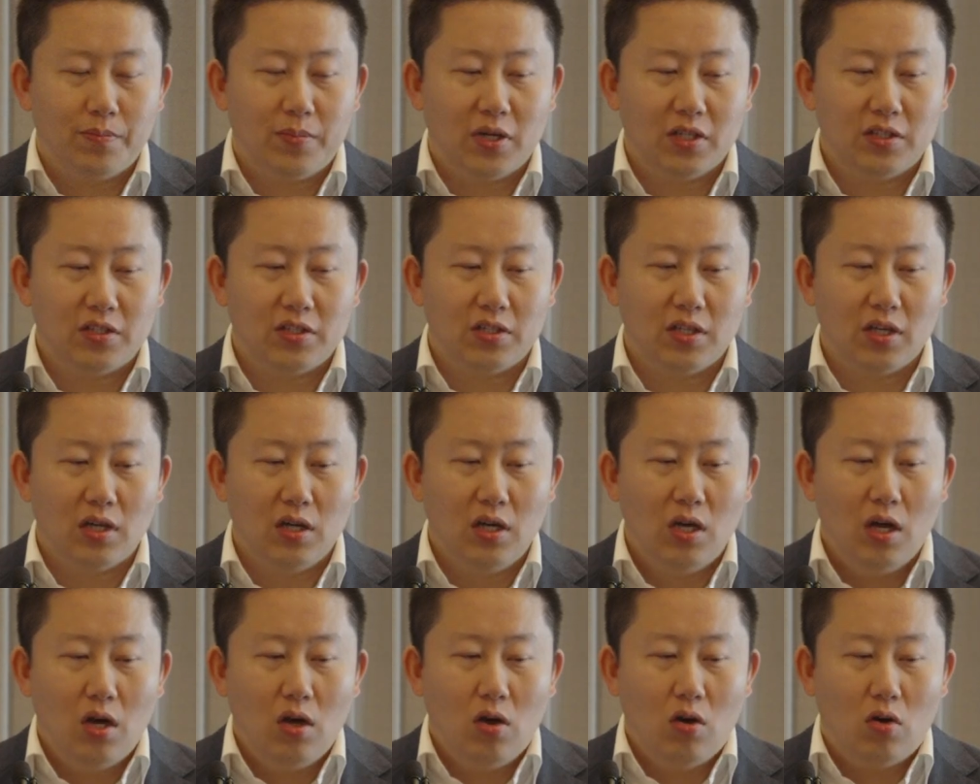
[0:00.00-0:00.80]
But
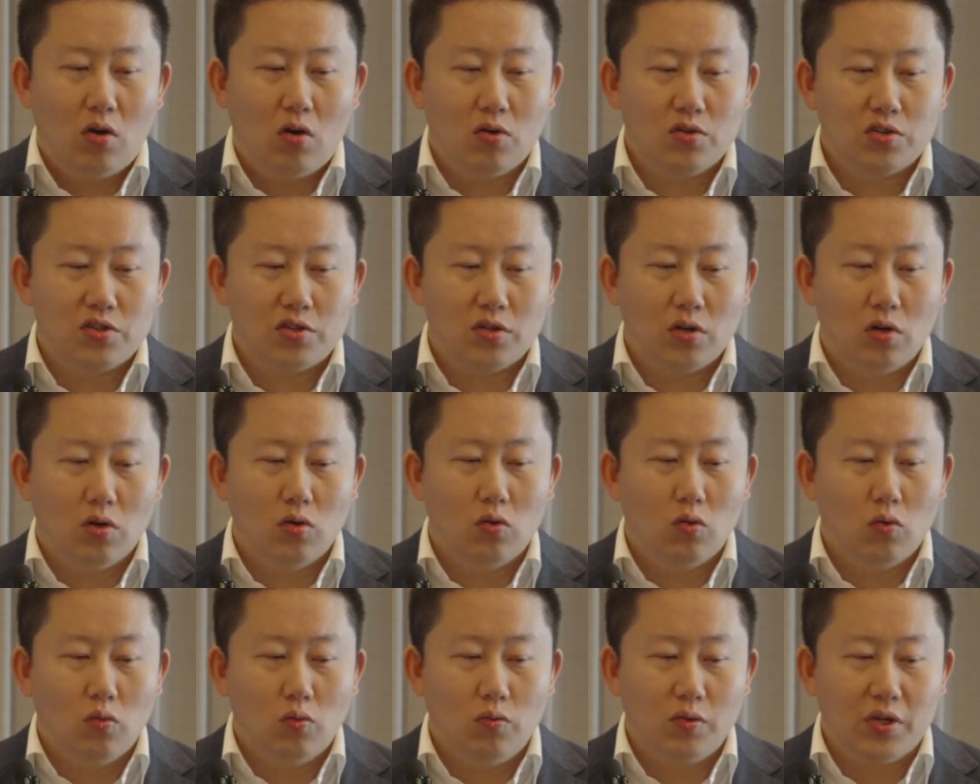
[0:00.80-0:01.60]

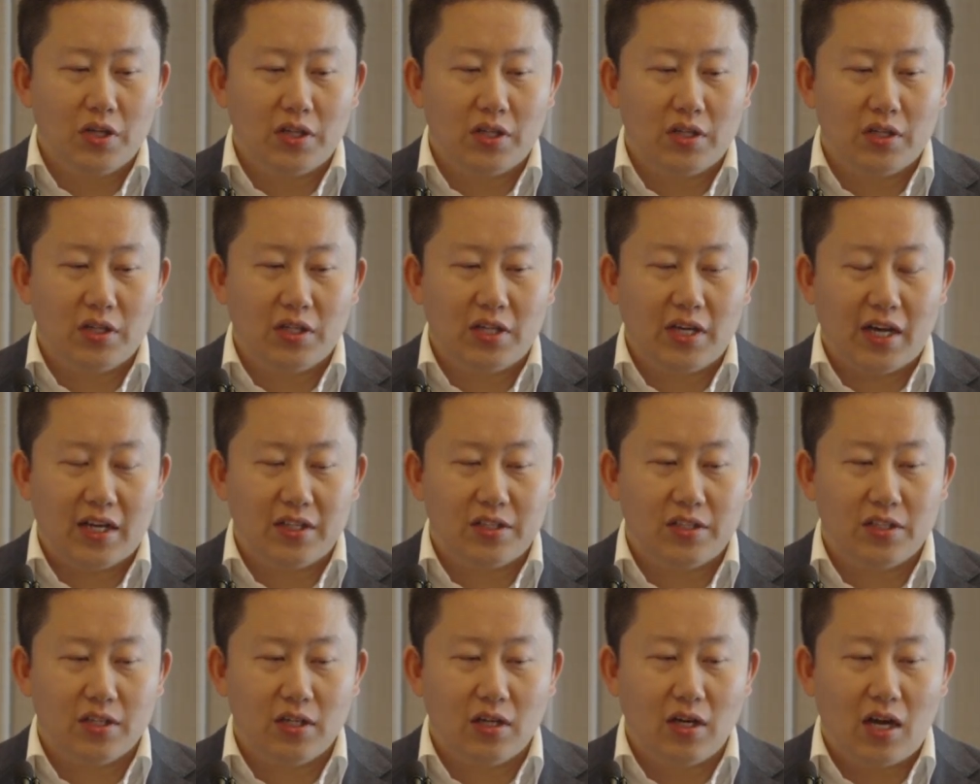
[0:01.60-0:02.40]
also we
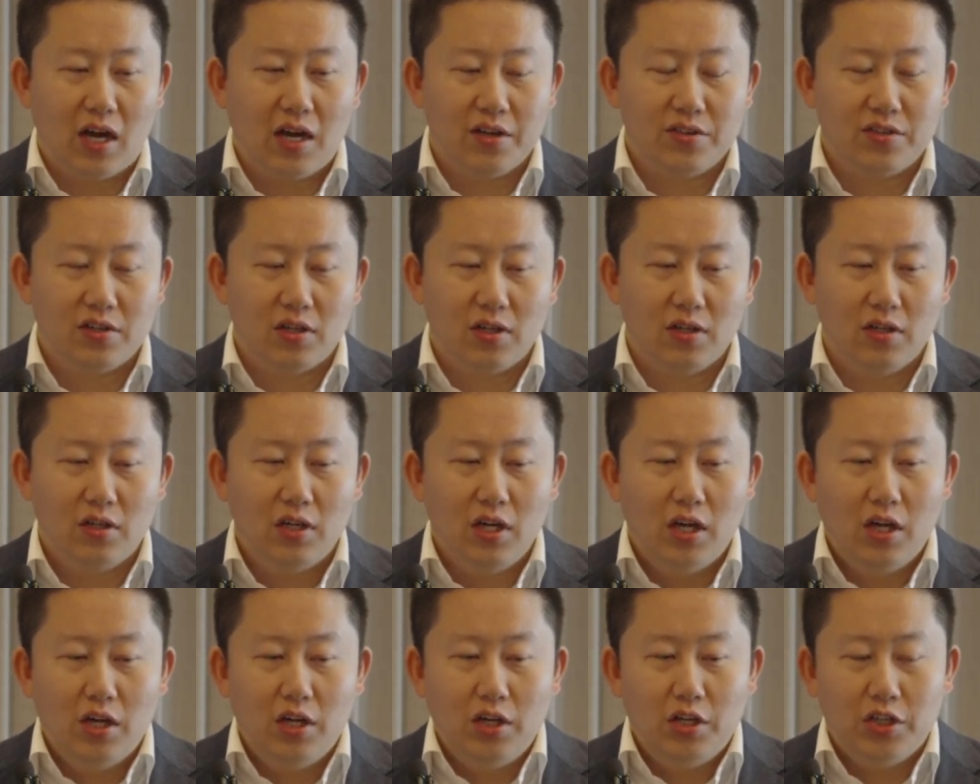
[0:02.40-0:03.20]
get other
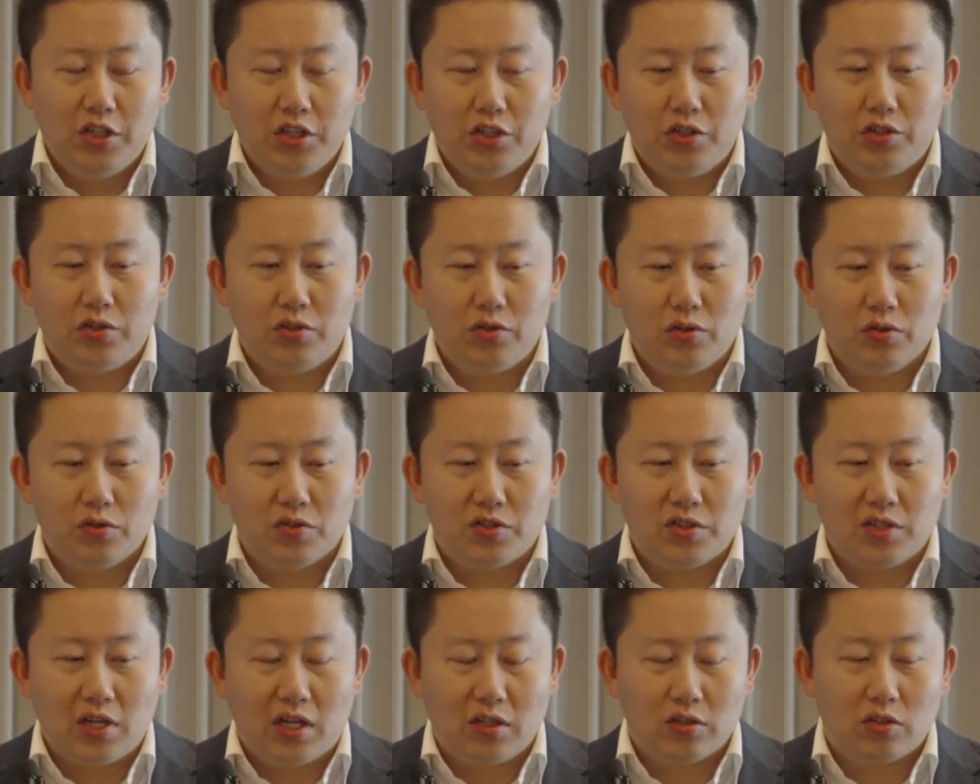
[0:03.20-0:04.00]

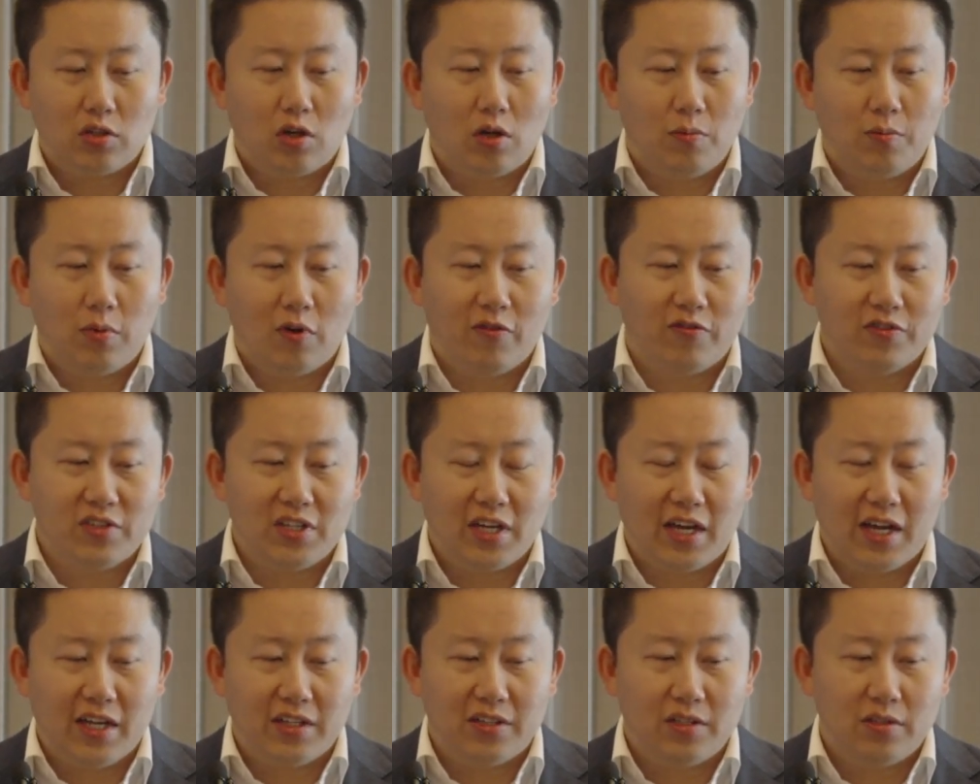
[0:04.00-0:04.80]
issues on top of
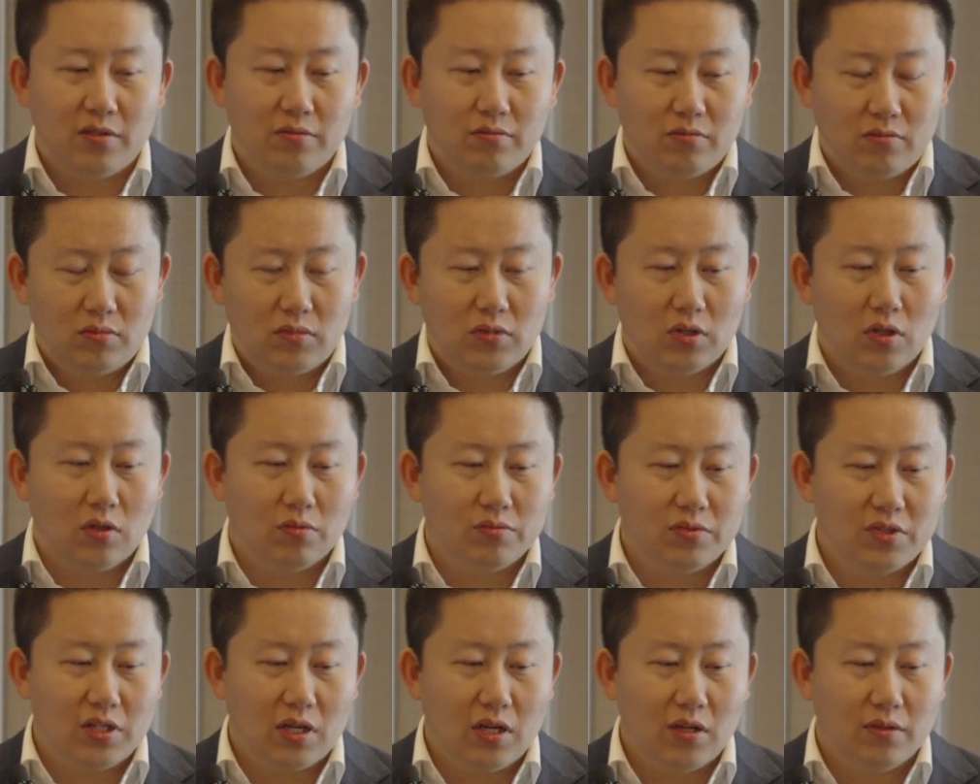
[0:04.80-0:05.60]
that.
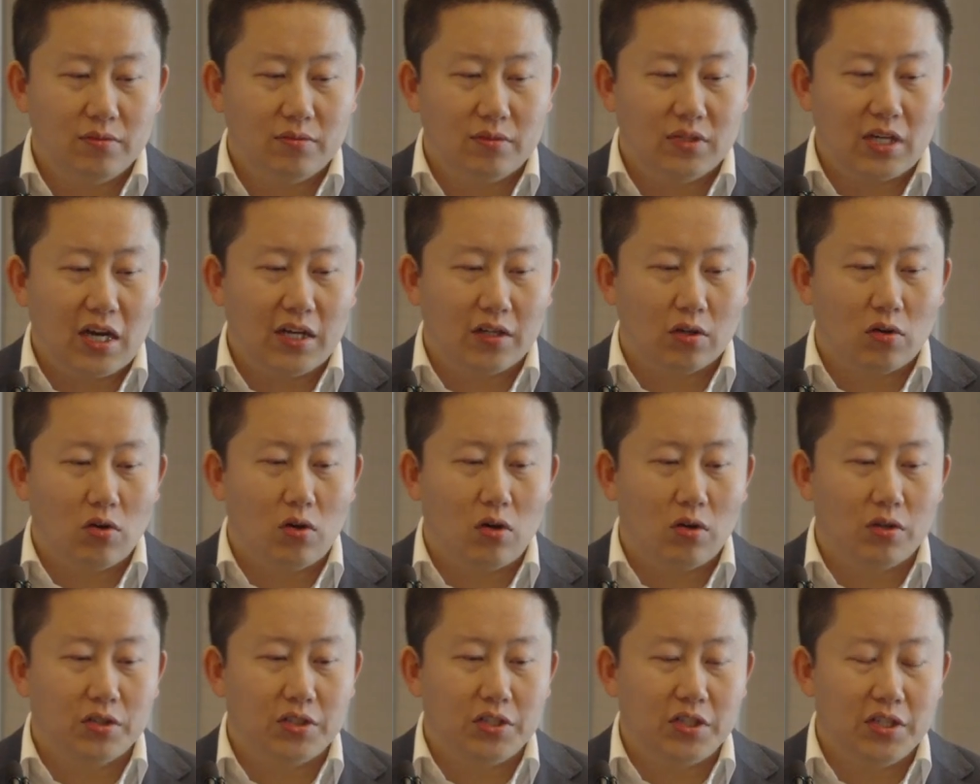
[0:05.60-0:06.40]
The data
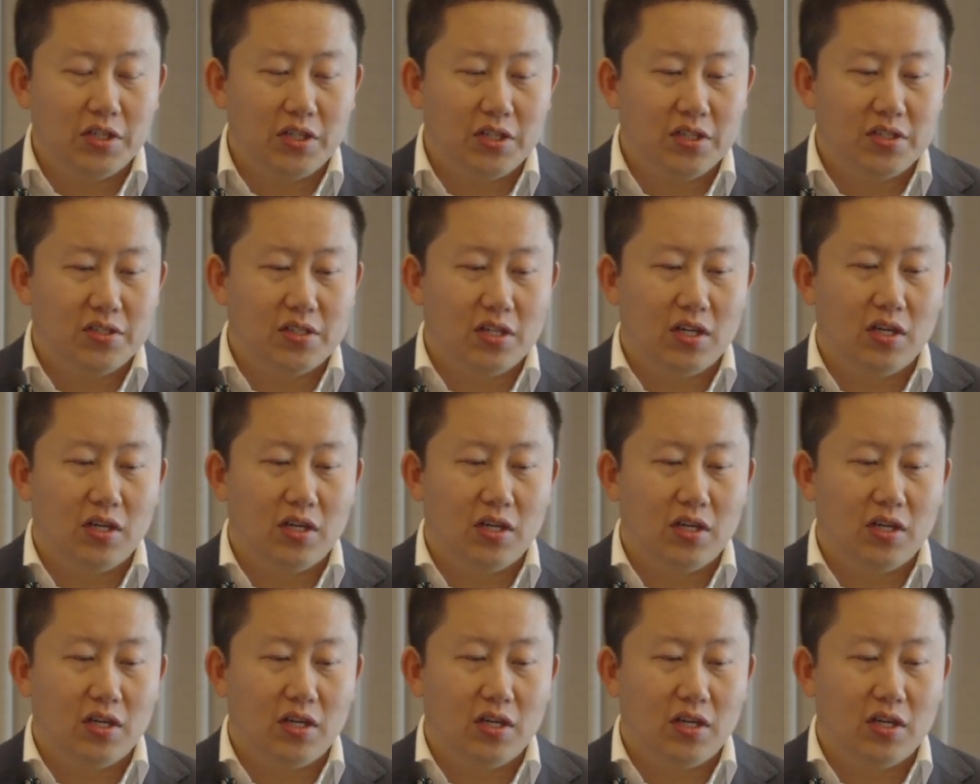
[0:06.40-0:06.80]
quality,